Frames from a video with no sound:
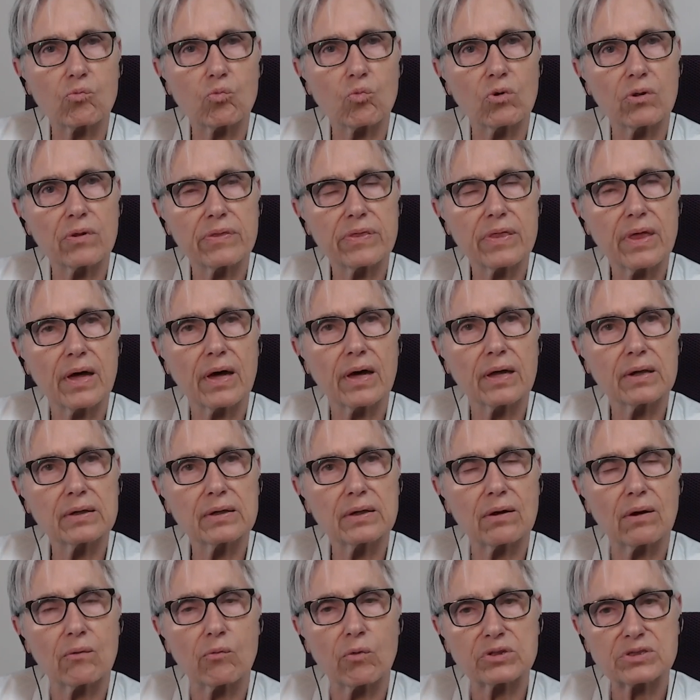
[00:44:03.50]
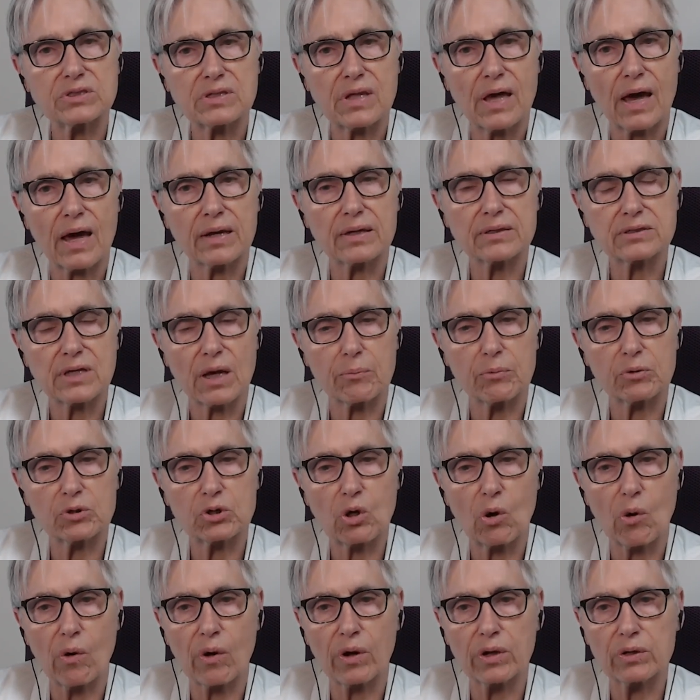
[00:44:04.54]
will then, once that is up and
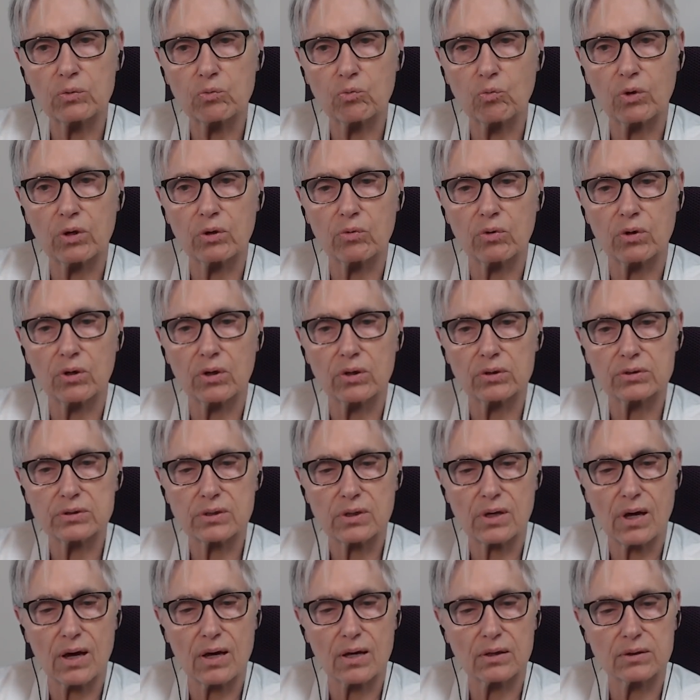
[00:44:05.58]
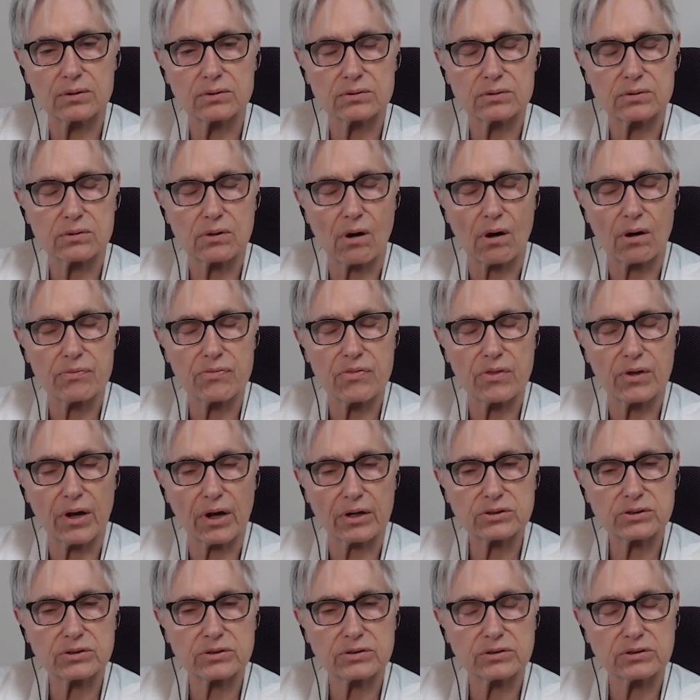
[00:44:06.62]
going, we will, the
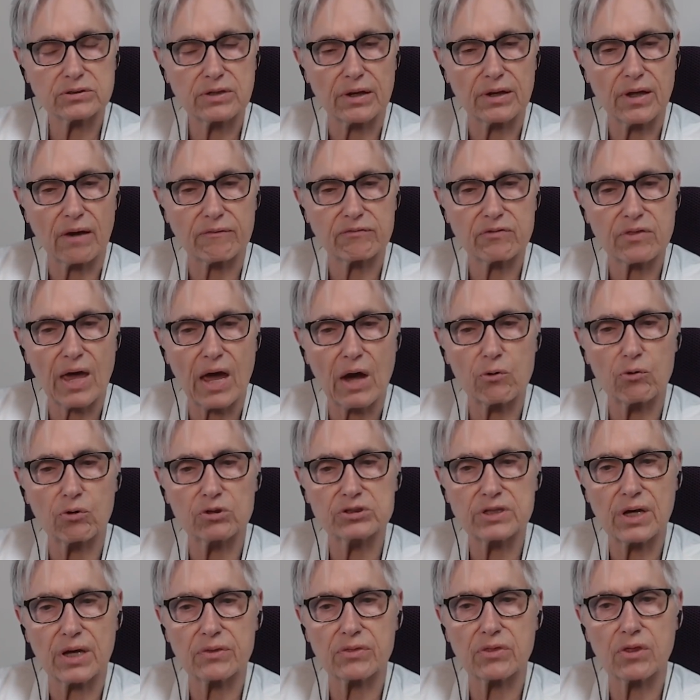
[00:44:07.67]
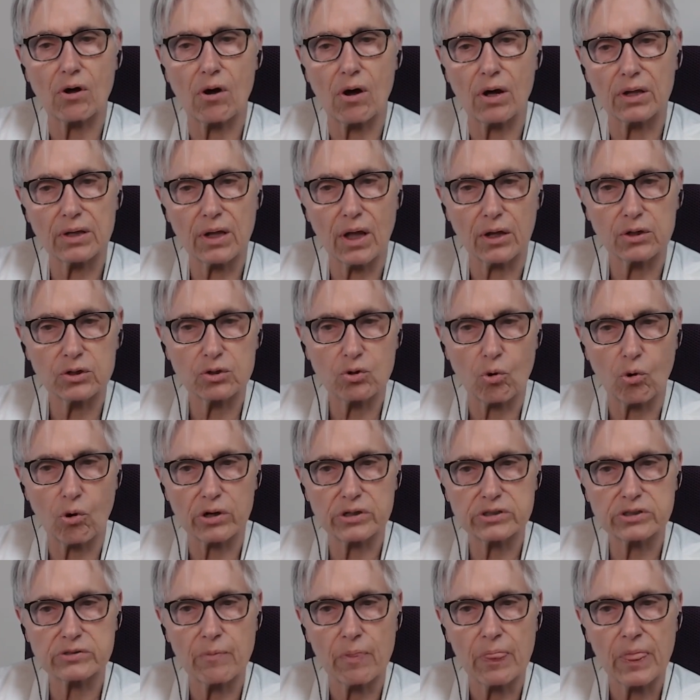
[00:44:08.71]
next study after that will take the online
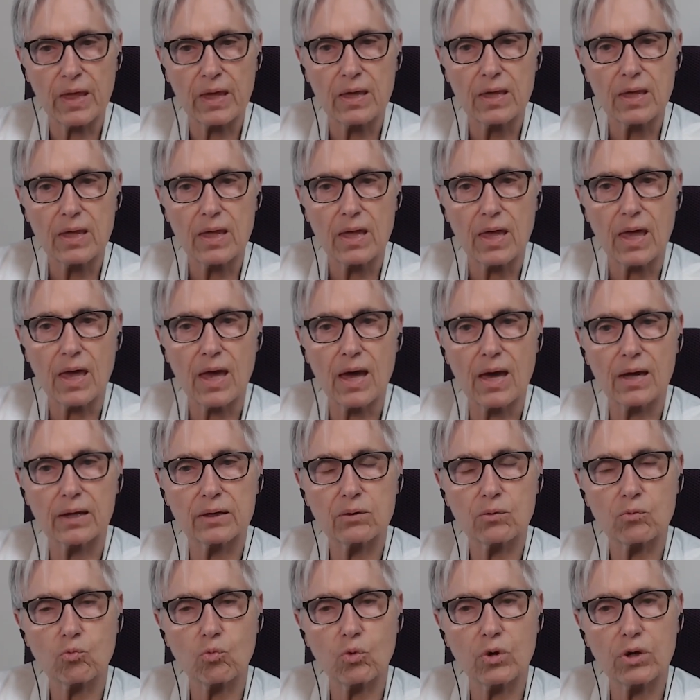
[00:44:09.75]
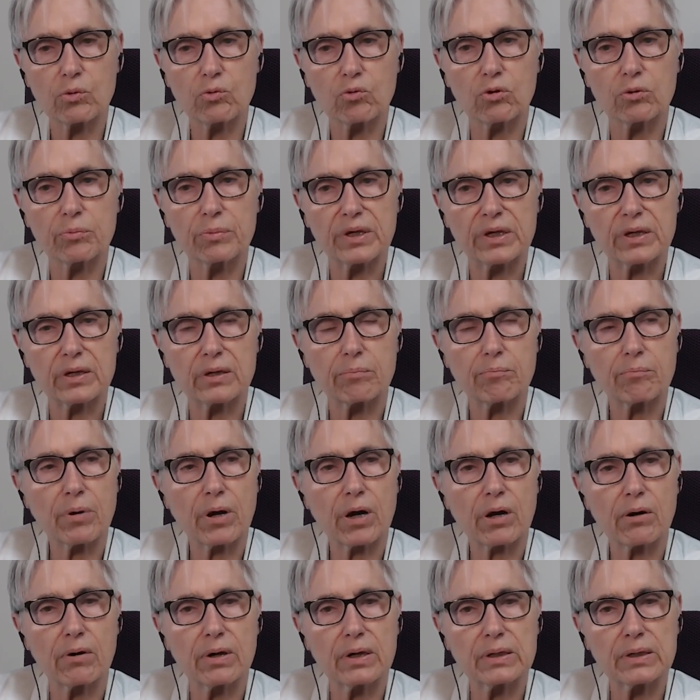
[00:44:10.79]
course and we will be
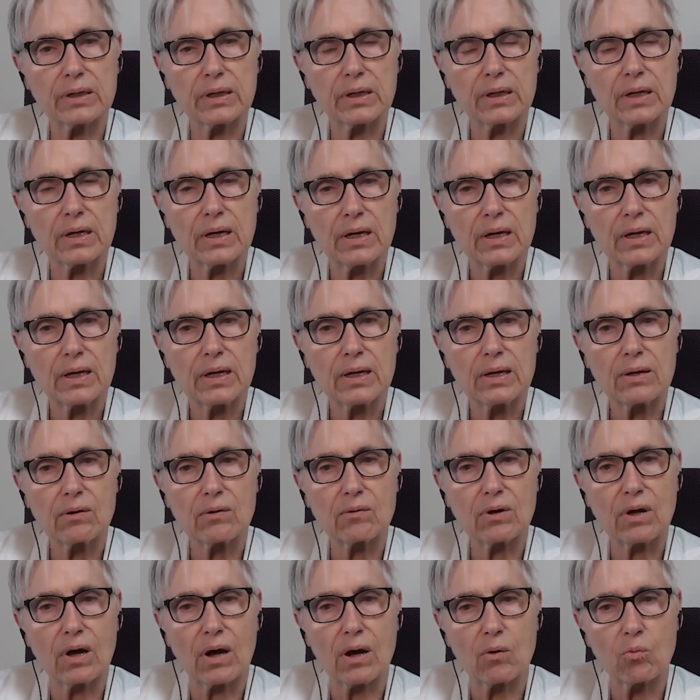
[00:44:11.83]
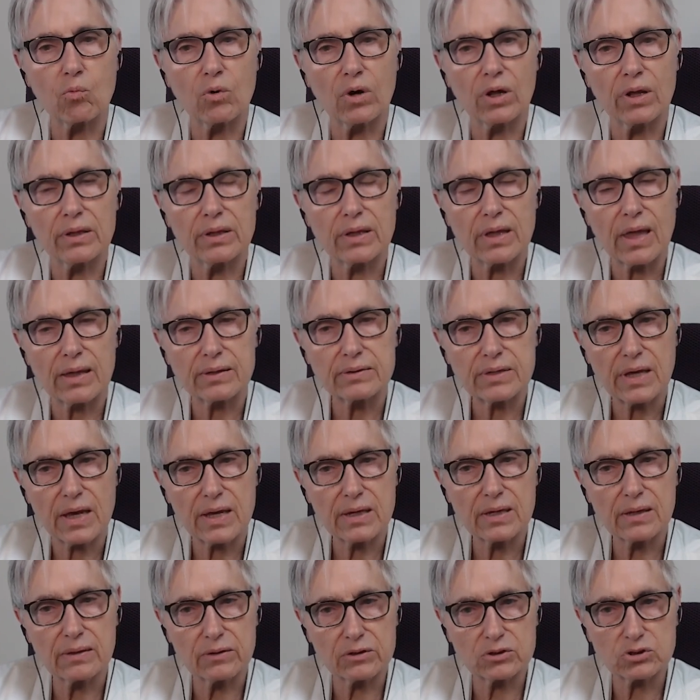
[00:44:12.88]
comparing, well,
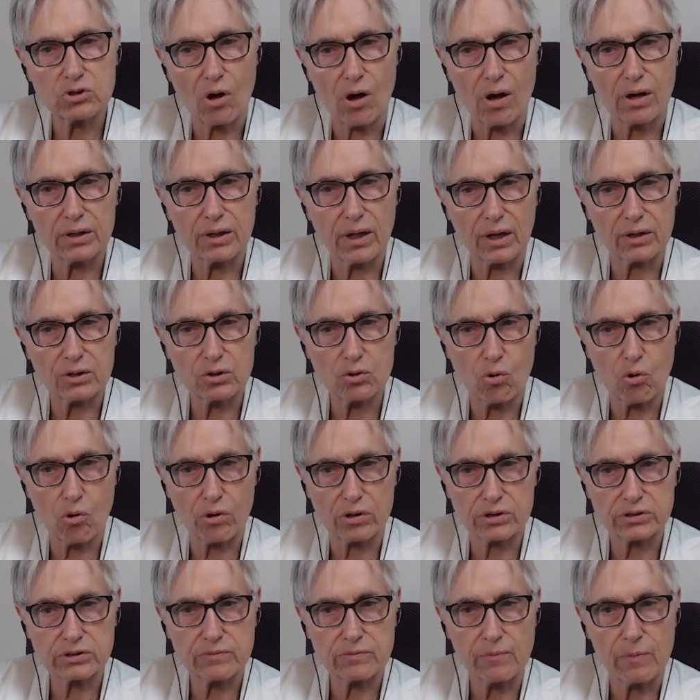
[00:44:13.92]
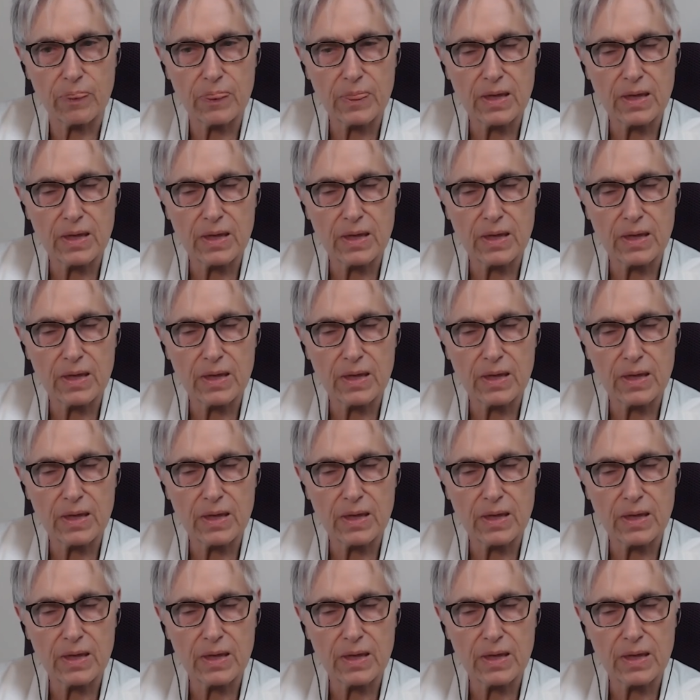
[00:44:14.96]
taking this online course